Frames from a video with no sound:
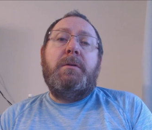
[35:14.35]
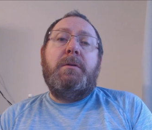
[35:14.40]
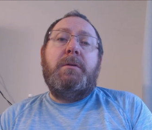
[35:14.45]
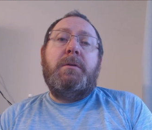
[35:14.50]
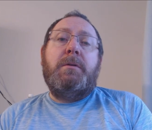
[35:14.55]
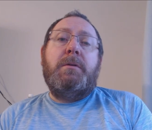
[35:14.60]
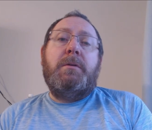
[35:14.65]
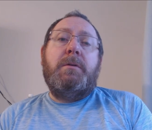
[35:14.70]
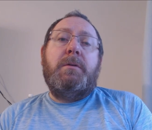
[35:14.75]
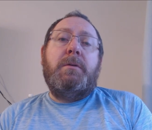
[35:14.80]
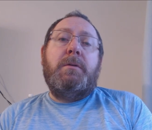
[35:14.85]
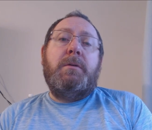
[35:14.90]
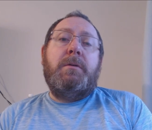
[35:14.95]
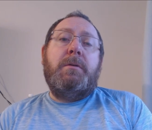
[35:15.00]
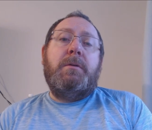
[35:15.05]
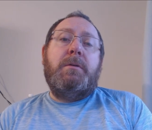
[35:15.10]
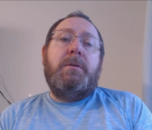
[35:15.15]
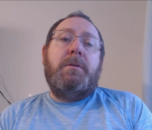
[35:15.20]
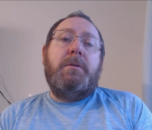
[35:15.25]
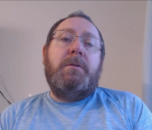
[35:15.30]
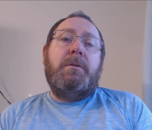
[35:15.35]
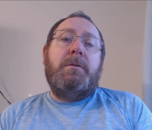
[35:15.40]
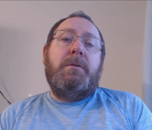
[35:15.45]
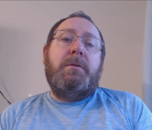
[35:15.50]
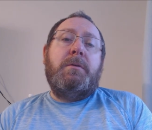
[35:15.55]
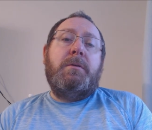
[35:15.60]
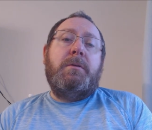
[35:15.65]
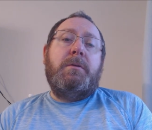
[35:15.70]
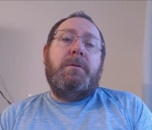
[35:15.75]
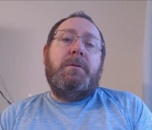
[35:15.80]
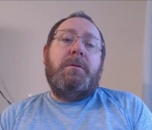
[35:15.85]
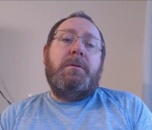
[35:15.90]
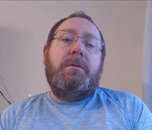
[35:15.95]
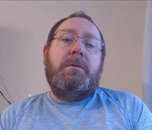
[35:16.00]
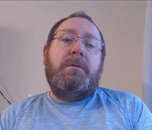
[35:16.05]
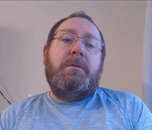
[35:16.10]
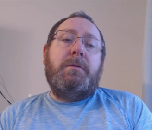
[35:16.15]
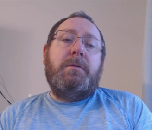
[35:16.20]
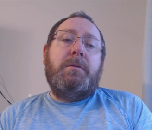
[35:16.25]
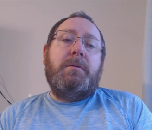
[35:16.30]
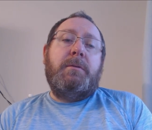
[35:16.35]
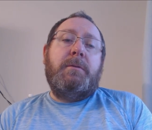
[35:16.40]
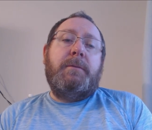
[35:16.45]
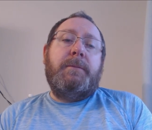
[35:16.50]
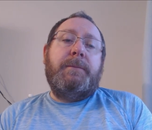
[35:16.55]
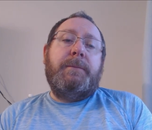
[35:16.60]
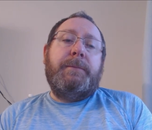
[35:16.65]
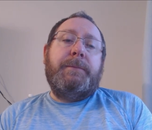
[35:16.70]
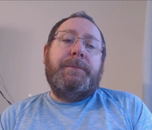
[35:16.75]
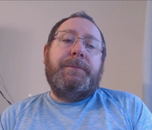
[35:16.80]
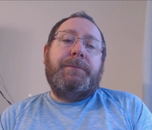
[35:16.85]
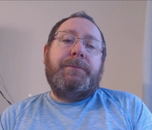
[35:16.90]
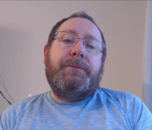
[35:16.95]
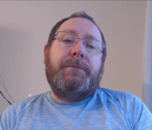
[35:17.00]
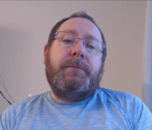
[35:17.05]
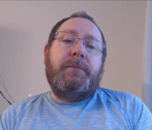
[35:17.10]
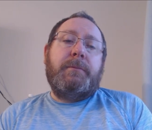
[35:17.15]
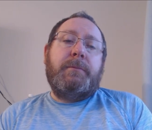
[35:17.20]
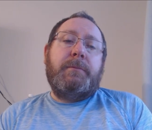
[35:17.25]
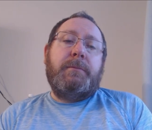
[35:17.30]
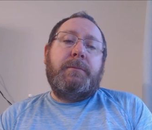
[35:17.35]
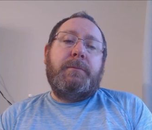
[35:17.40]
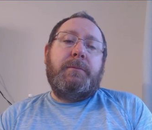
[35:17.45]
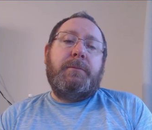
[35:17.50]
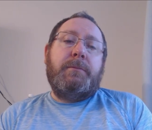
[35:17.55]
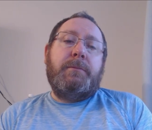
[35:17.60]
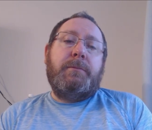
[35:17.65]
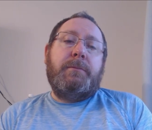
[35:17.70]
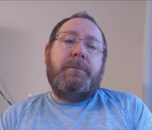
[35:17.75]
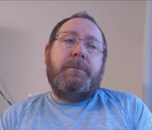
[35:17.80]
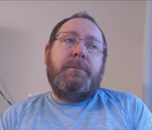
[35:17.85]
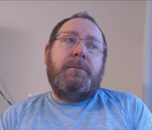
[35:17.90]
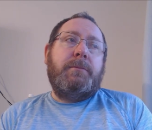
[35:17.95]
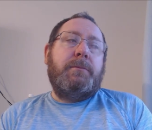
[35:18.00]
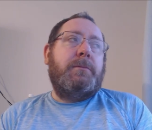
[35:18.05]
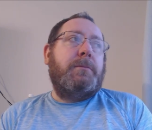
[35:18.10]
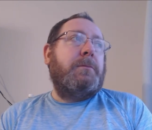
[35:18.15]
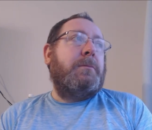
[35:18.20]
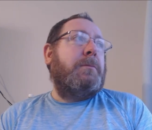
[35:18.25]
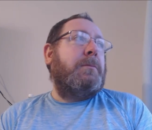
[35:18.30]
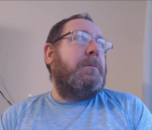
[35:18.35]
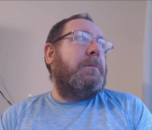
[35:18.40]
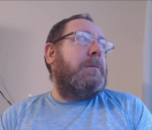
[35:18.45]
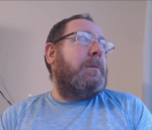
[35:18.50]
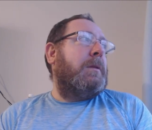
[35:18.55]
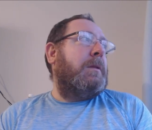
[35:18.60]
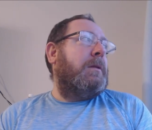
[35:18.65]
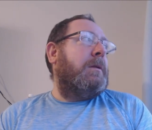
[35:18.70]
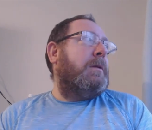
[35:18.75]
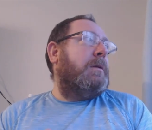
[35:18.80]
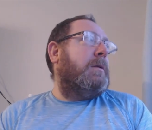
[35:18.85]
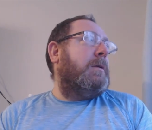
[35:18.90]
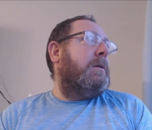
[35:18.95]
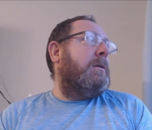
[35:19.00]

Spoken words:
[no speech]